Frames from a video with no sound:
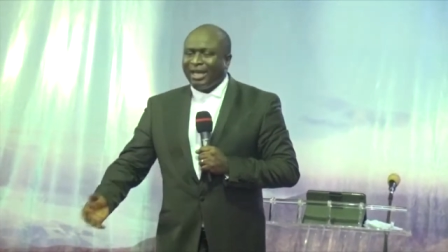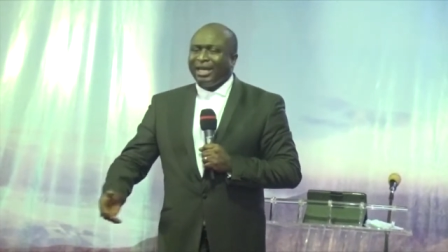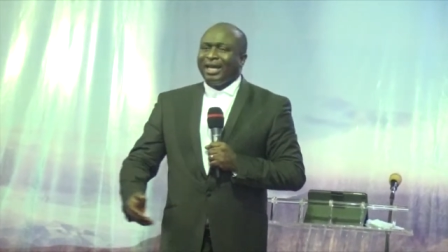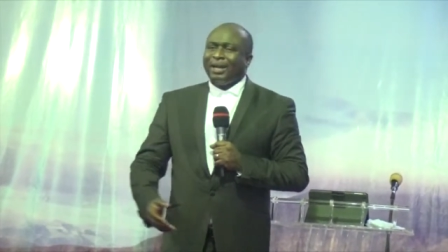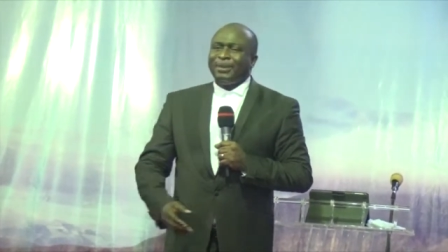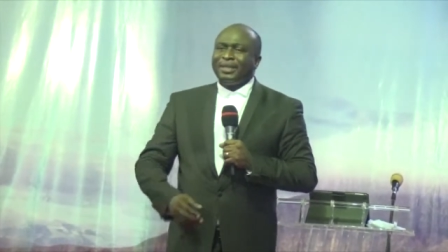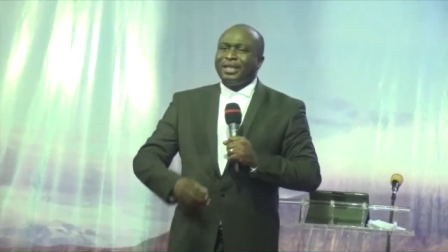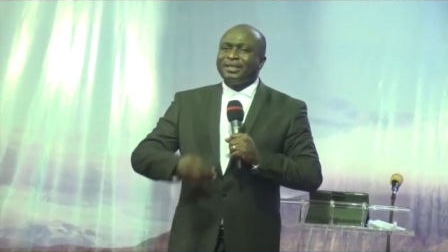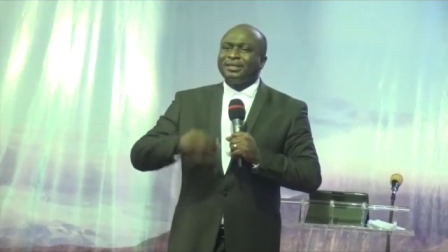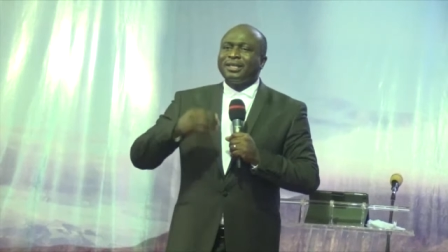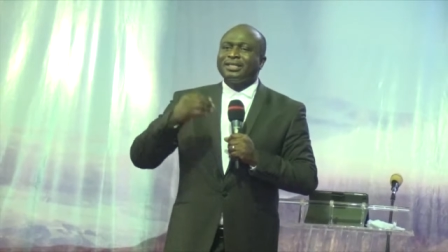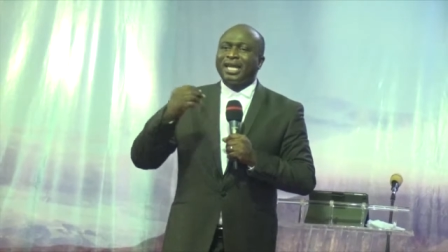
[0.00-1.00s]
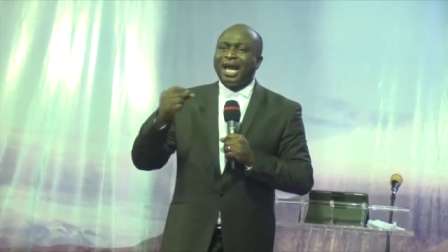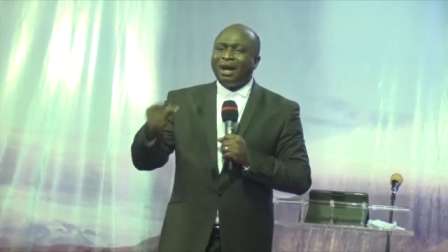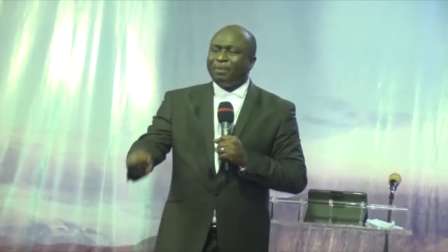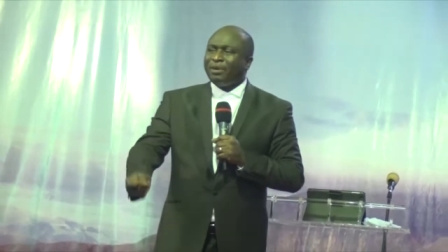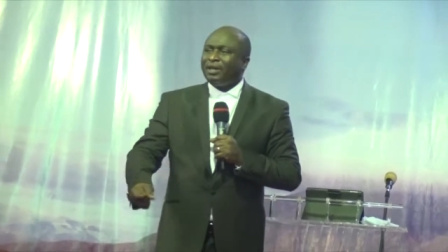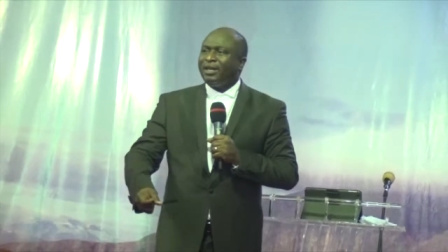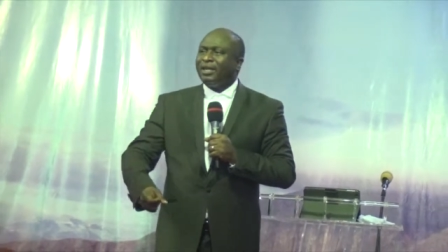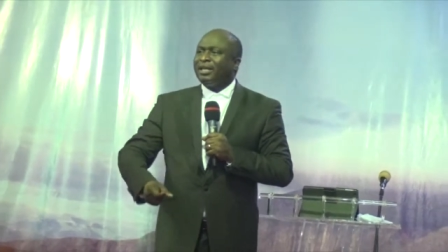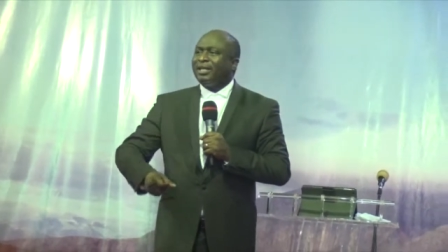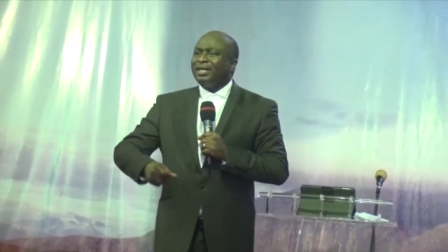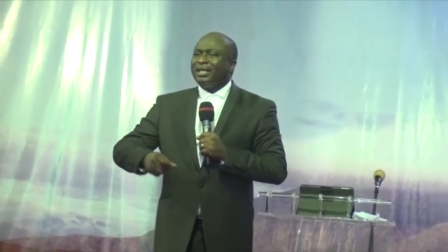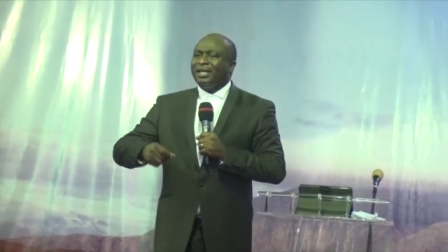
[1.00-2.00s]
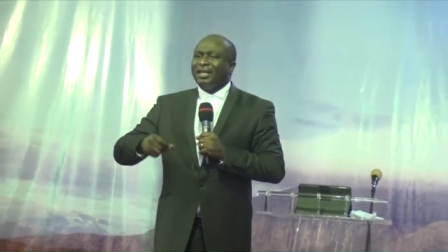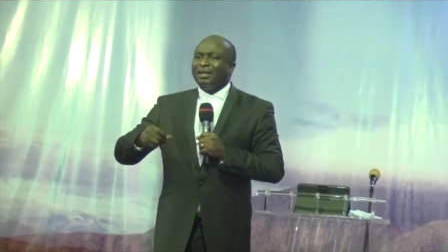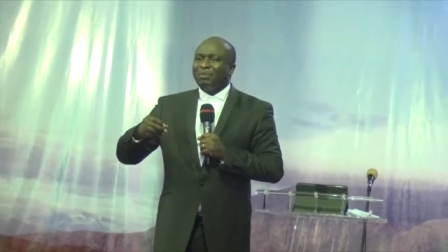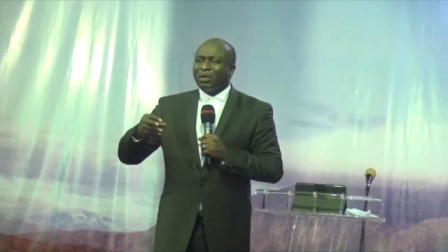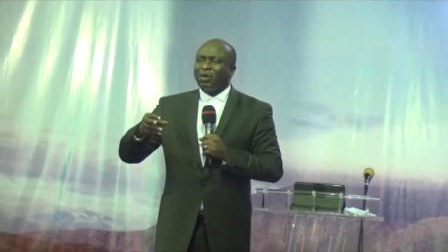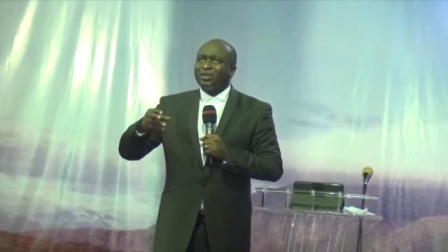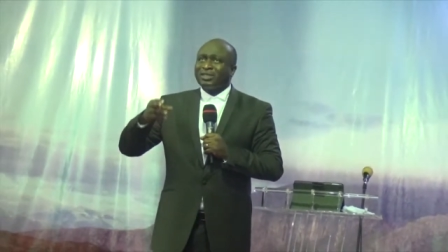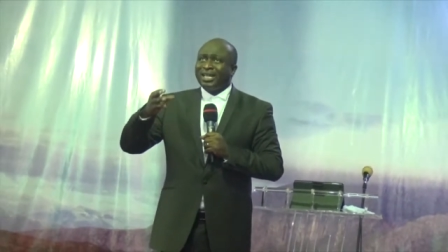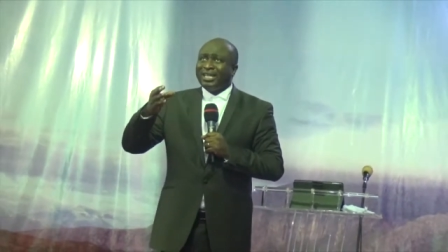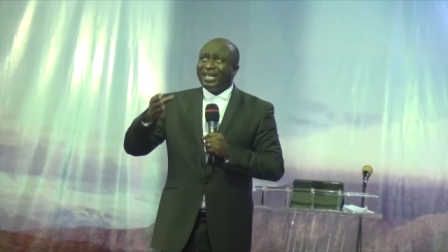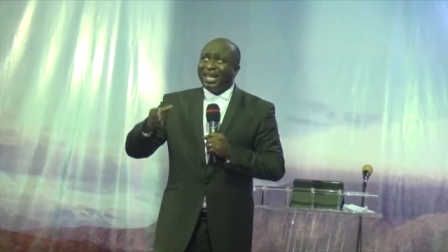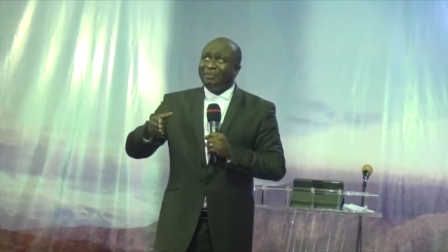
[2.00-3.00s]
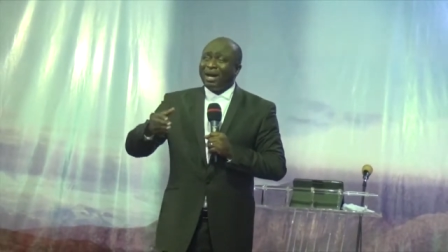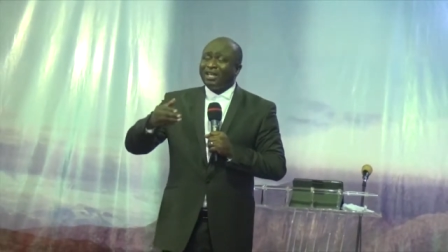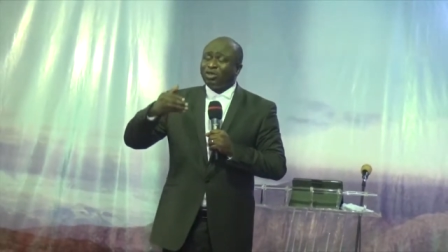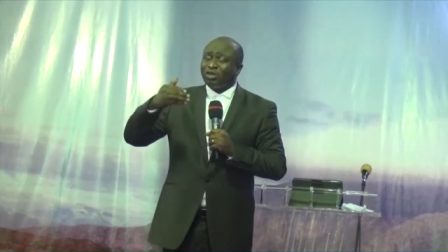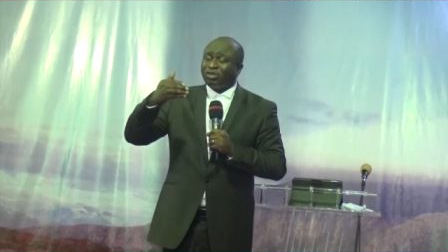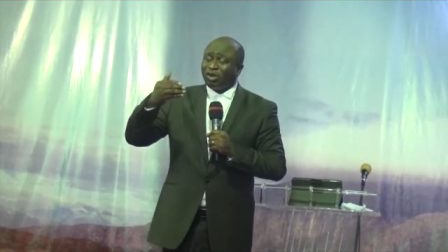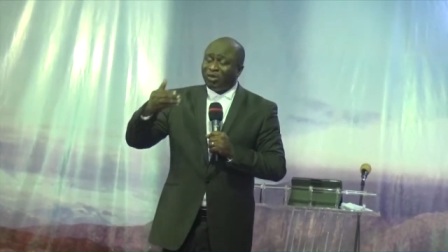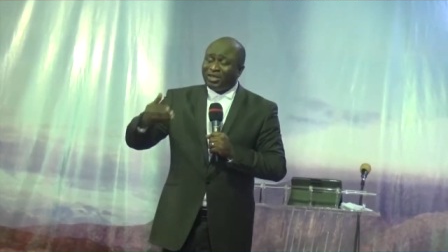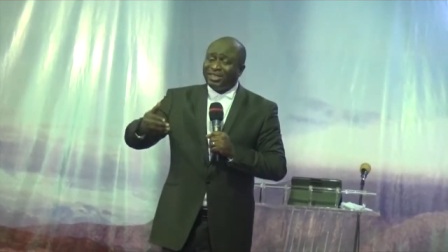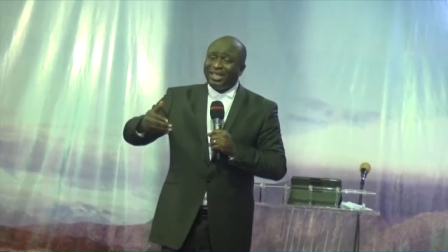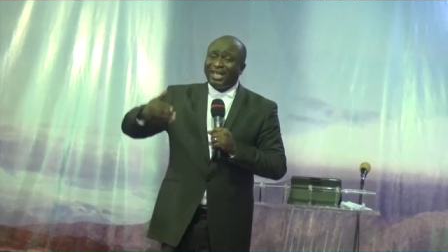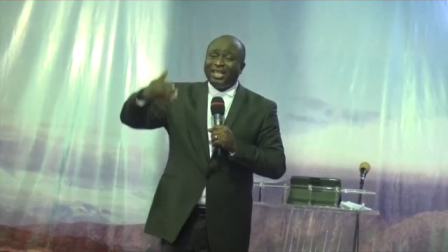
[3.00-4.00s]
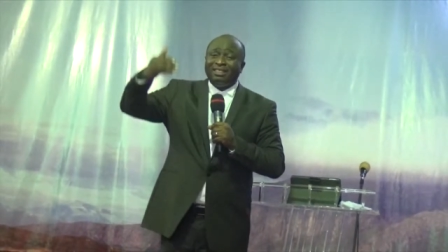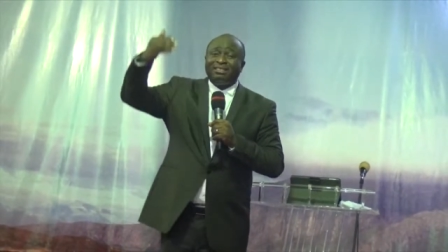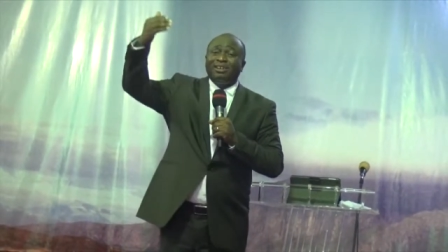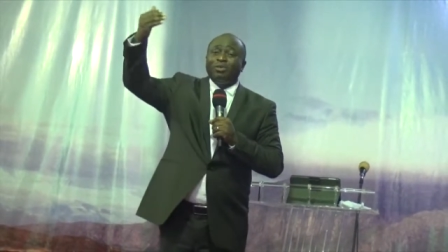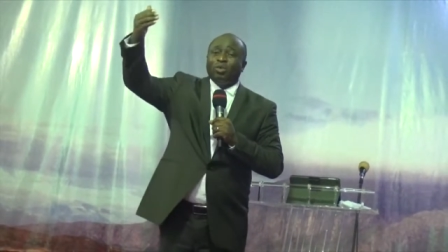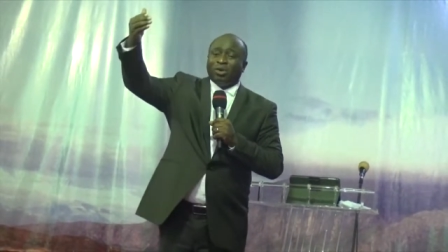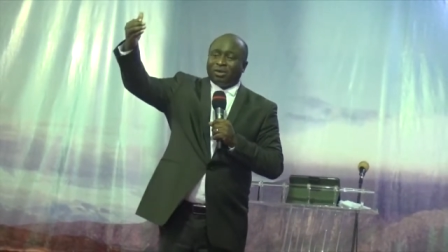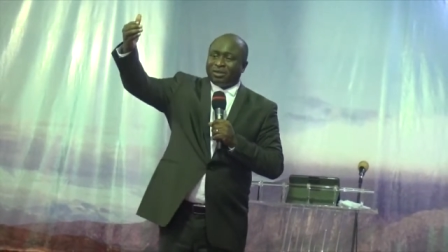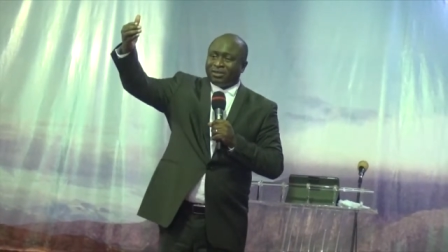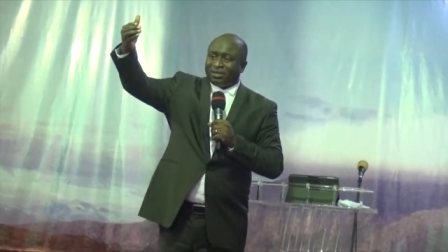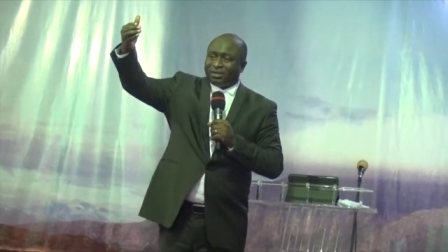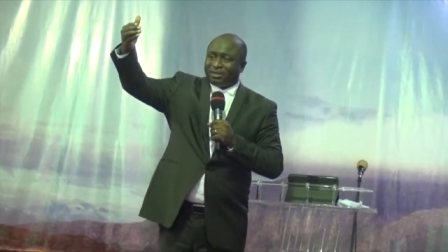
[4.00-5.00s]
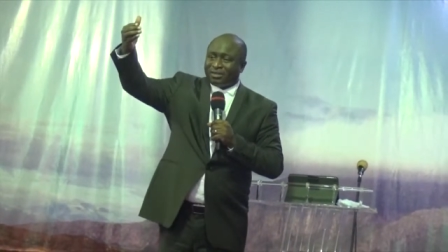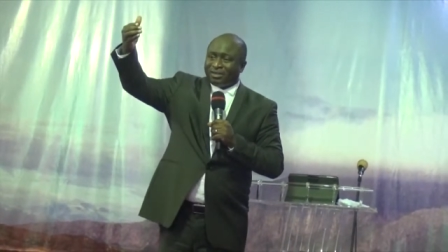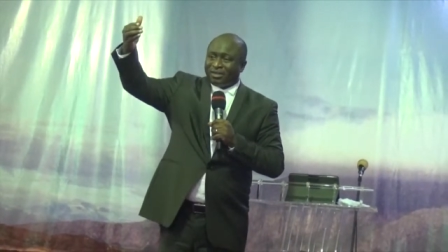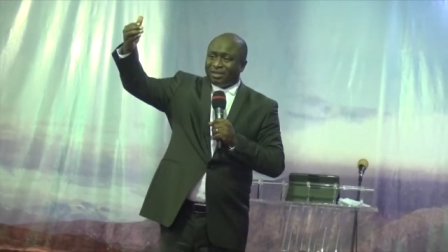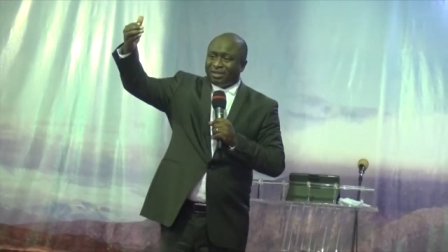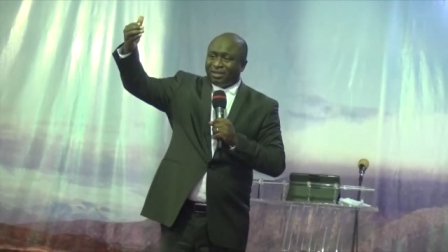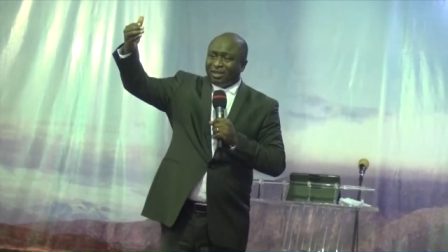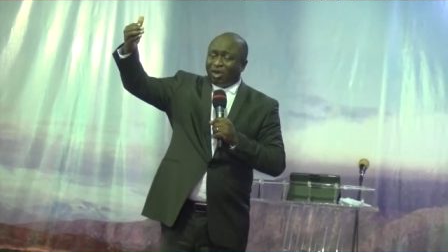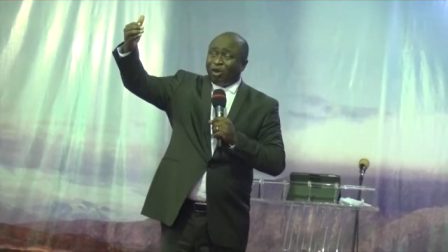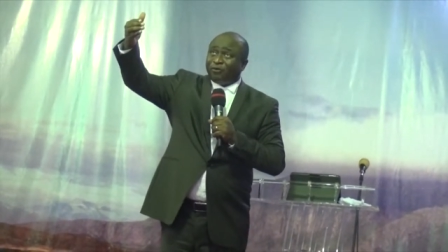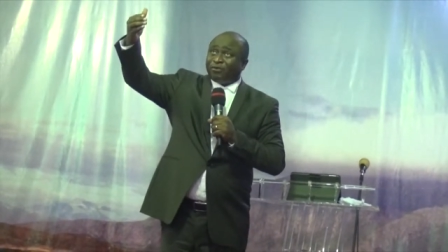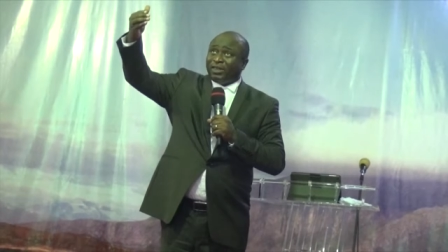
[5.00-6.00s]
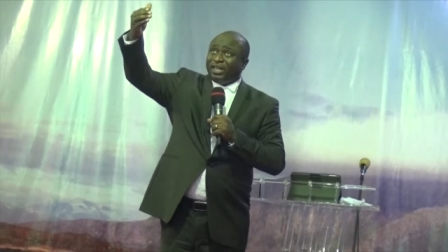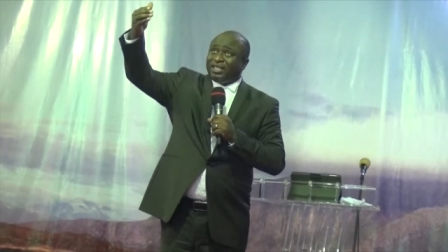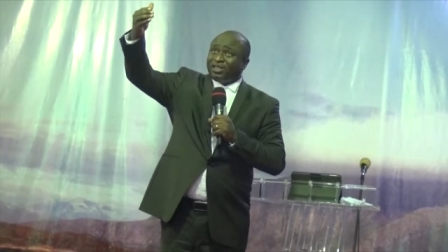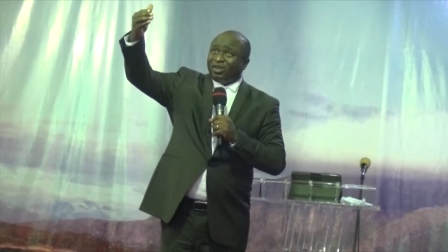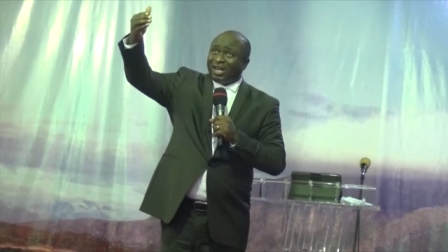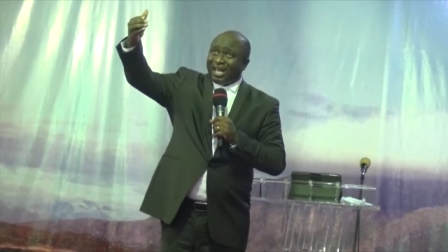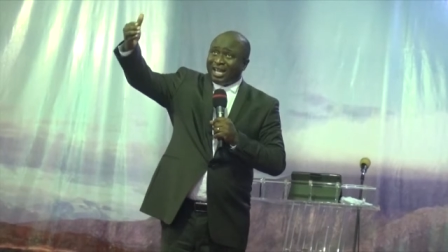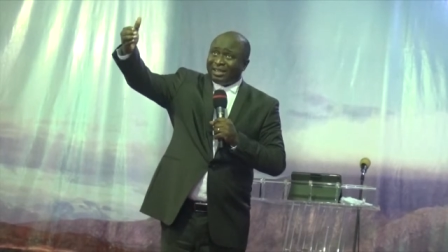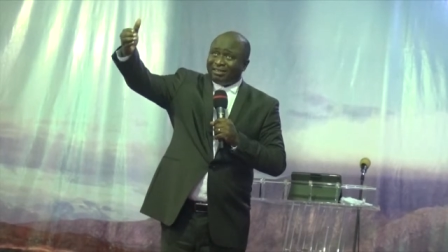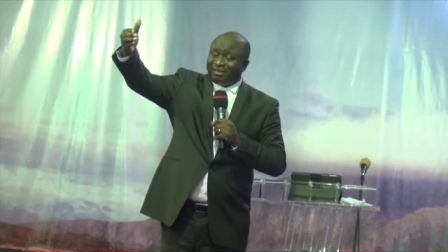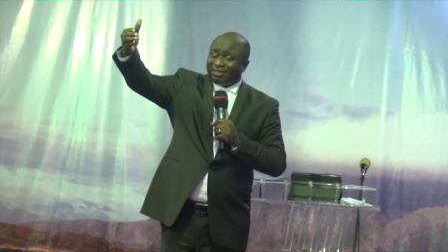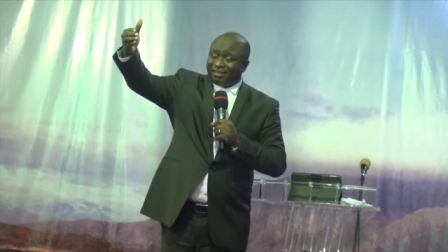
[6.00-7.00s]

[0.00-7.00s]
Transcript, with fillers: I mean, these things happen because the name has authority in three worlds of things on earth,